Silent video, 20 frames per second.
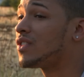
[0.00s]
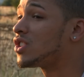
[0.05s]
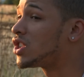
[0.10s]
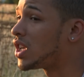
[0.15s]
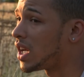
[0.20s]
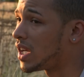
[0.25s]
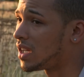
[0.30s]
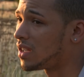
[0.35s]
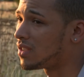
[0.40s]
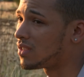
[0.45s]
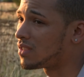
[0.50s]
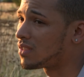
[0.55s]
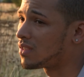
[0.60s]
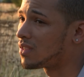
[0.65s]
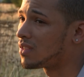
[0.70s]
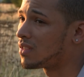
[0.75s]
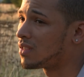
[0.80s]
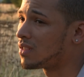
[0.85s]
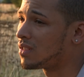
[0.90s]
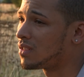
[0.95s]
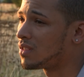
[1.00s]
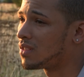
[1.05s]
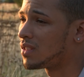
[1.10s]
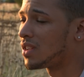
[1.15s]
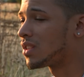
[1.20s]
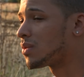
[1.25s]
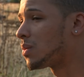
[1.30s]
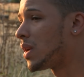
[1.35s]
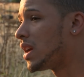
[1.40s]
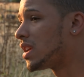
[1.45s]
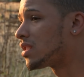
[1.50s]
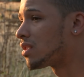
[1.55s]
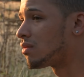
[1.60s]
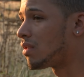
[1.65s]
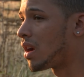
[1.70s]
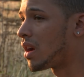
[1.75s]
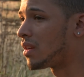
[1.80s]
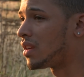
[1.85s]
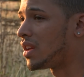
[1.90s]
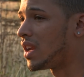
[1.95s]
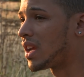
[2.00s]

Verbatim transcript: chase. There's ways around it.